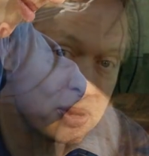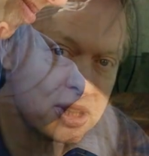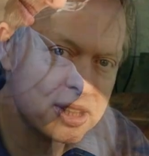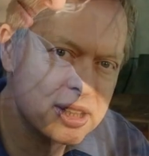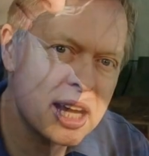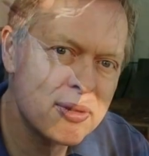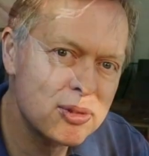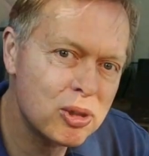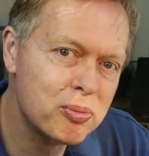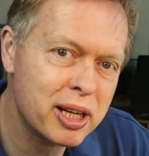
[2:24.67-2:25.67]
put it in an
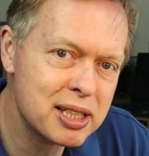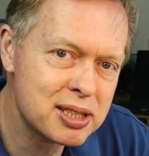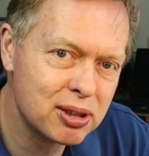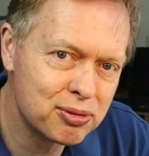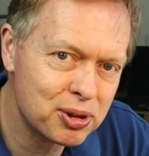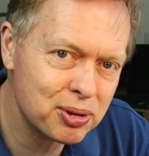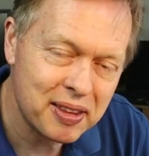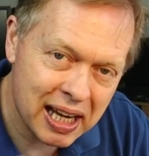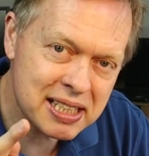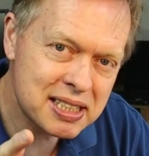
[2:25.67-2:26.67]
envelope by itself too.
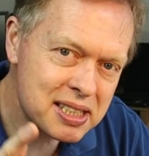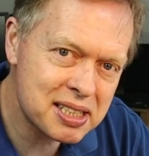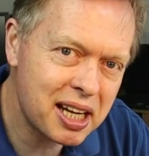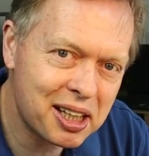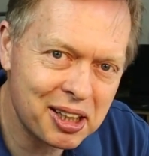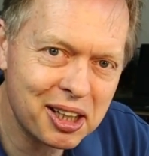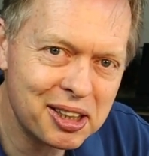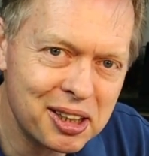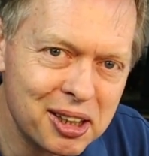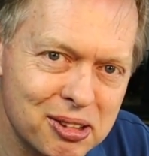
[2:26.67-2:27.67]
That's the second
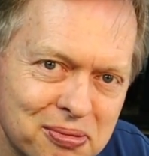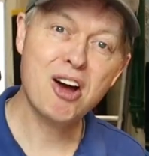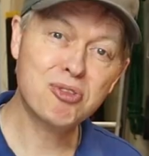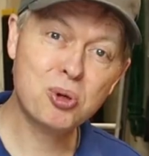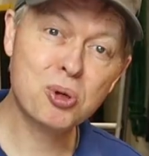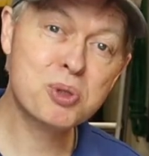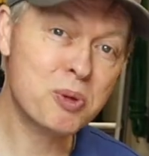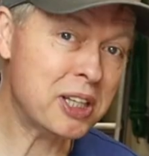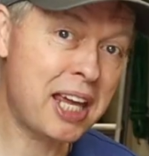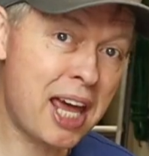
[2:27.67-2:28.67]
idea. Of course,
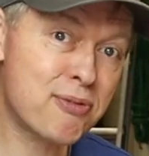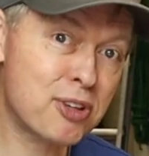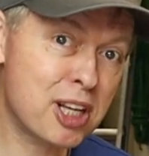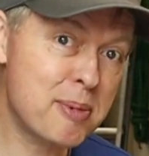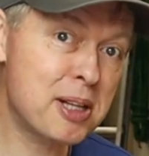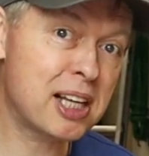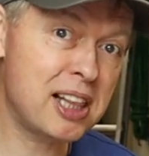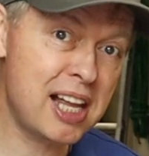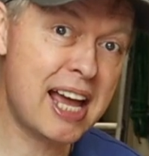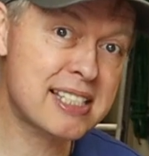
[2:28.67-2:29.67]
we can't forget about the
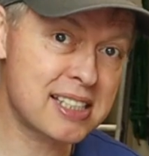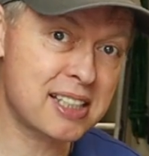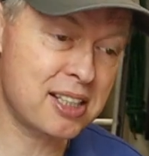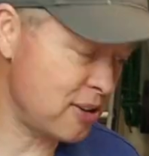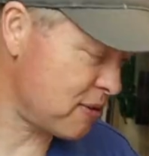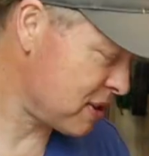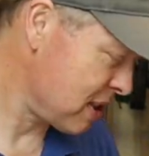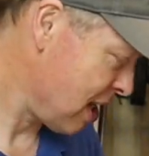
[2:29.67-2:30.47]
classic gifts,